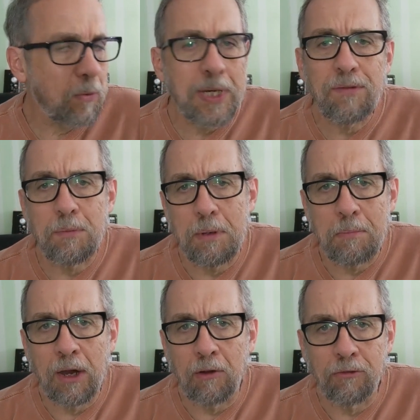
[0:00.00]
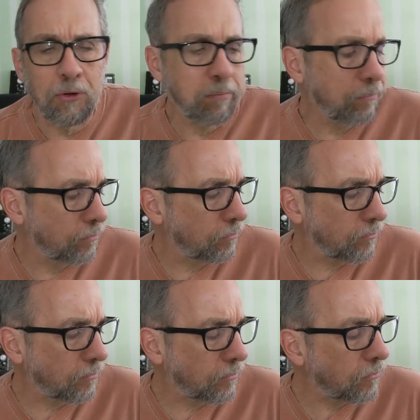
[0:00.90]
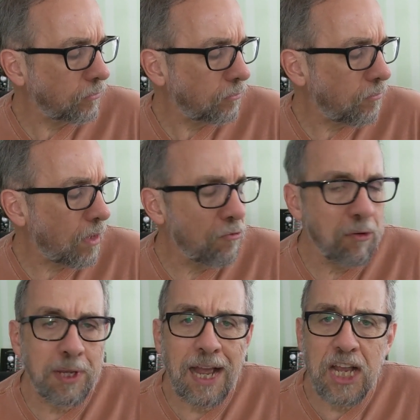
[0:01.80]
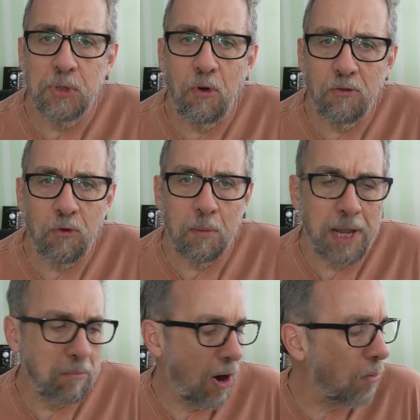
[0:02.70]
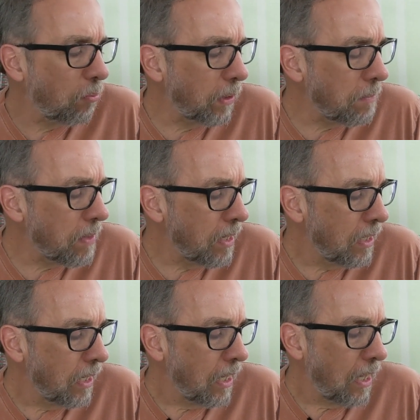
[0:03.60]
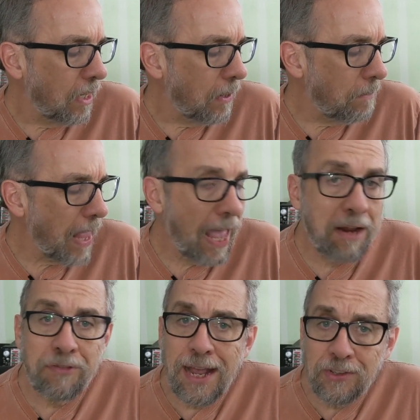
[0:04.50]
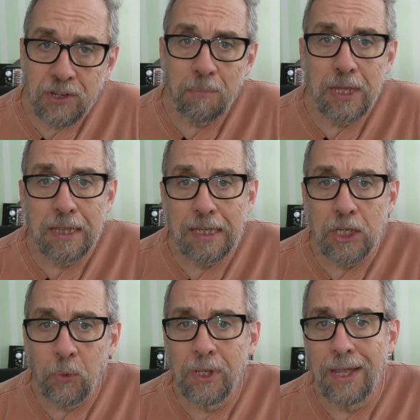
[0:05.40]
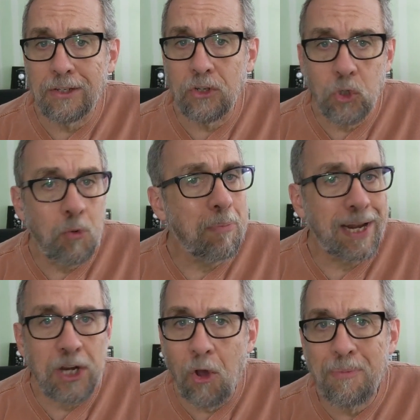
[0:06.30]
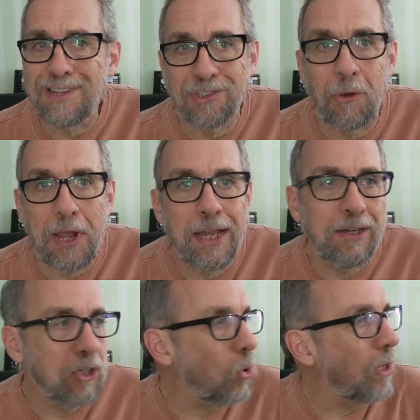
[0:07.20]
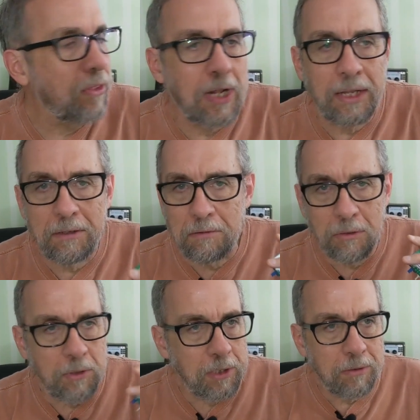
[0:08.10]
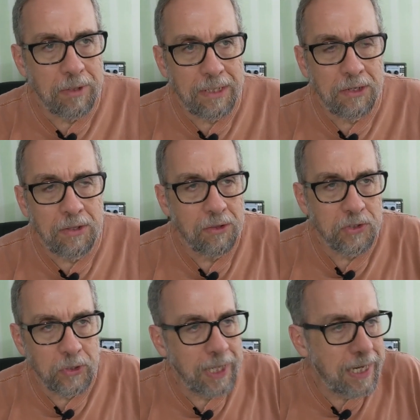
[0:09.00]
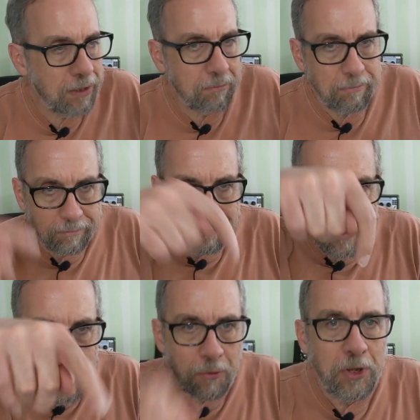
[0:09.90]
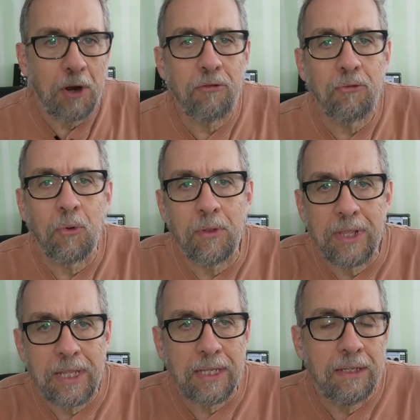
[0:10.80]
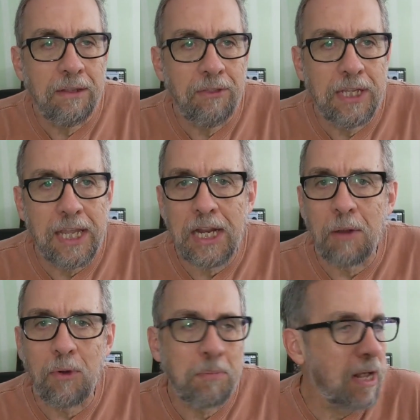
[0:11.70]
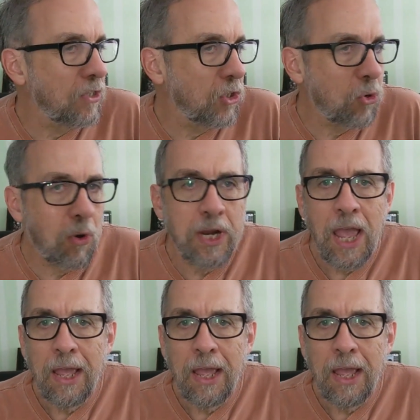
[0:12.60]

would even be better for the Cosmo format, probably. And if that's something that you would like to do, by all means, go ahead and do it. There's a link down there for the GitHub repository.